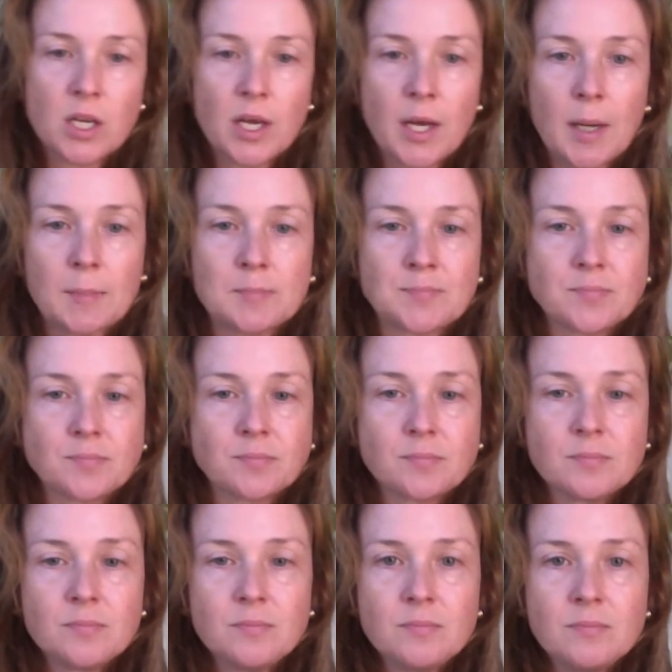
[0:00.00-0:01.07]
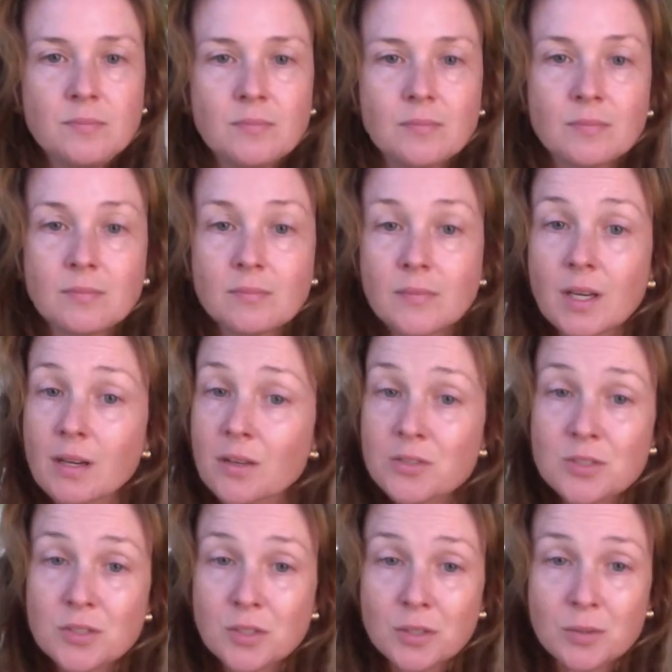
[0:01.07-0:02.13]
And I'll
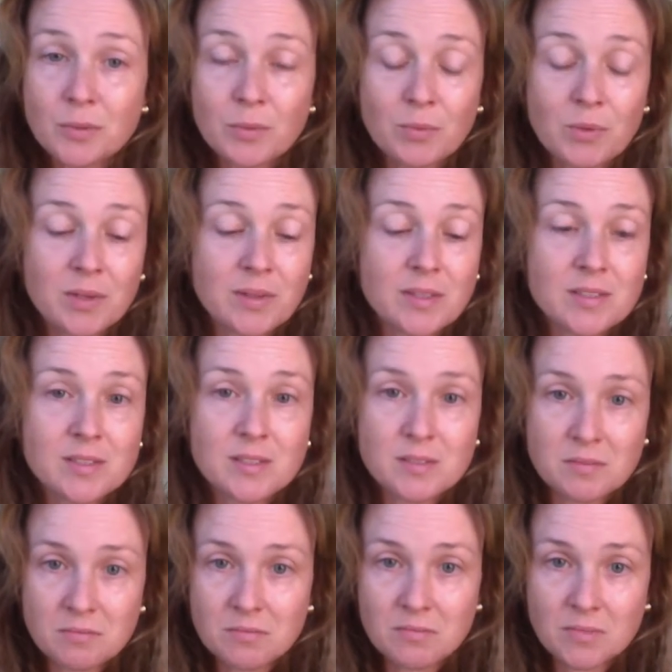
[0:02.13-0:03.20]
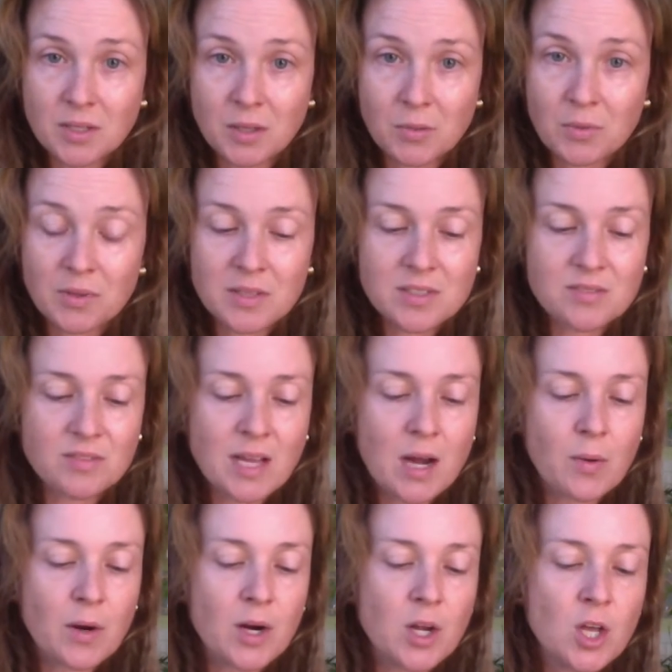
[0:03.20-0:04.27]
just glue it with its, with its
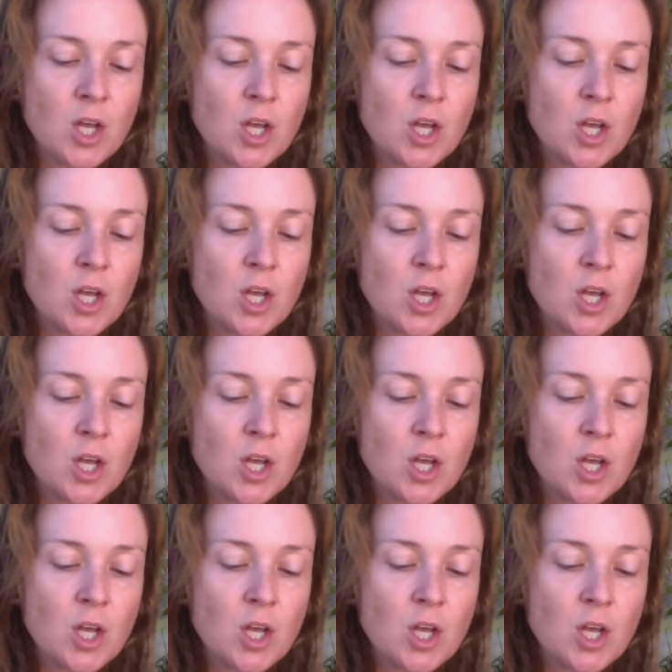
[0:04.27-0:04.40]
flower.